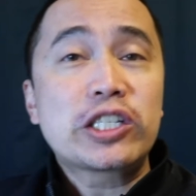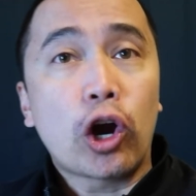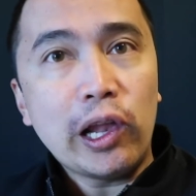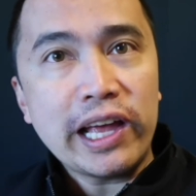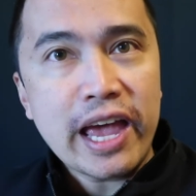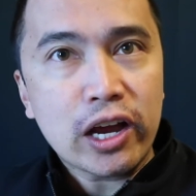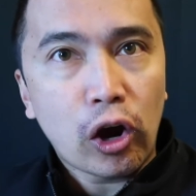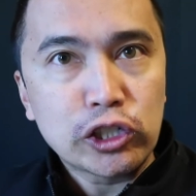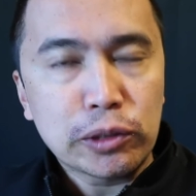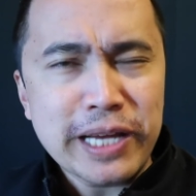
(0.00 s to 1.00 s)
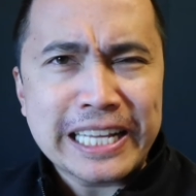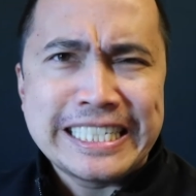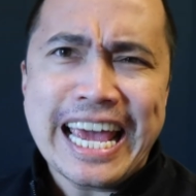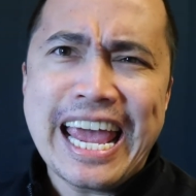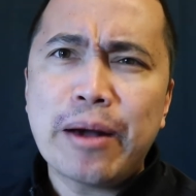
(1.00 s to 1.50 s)
It's Carl, aka Carl Drum Tech,
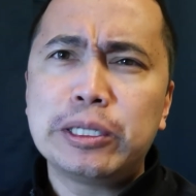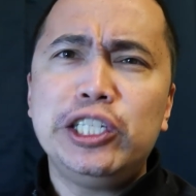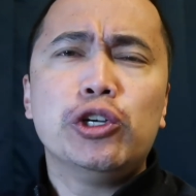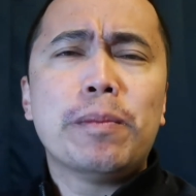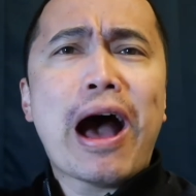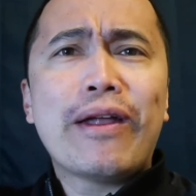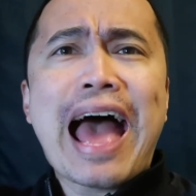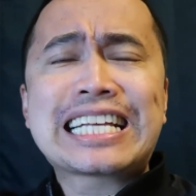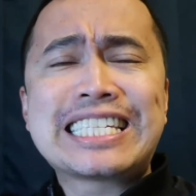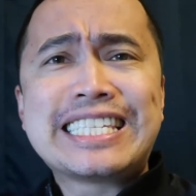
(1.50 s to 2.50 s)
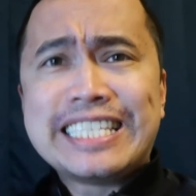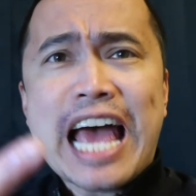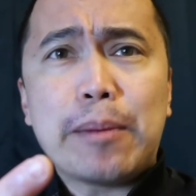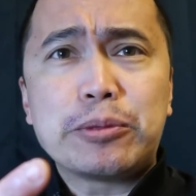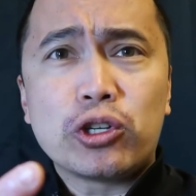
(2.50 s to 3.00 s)
and today I'm gonna teach you about axes and
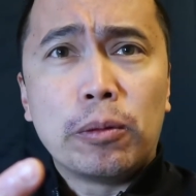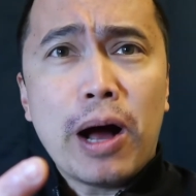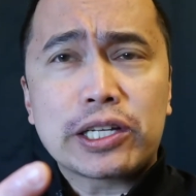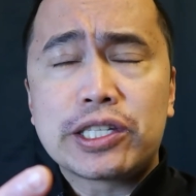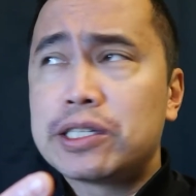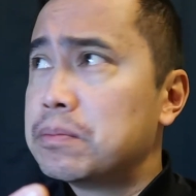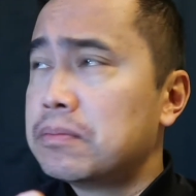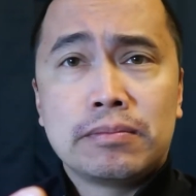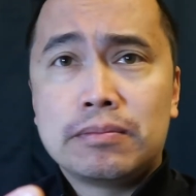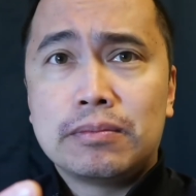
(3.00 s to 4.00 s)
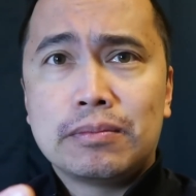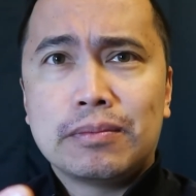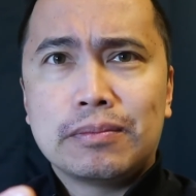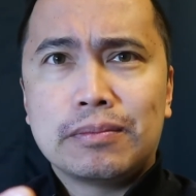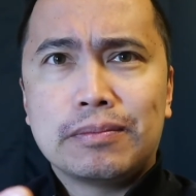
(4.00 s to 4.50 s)
taps, or bucks.
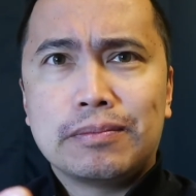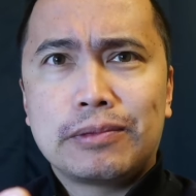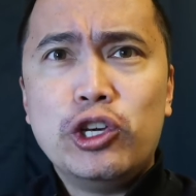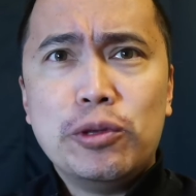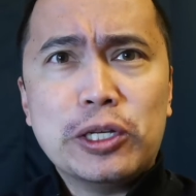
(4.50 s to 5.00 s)
Cue the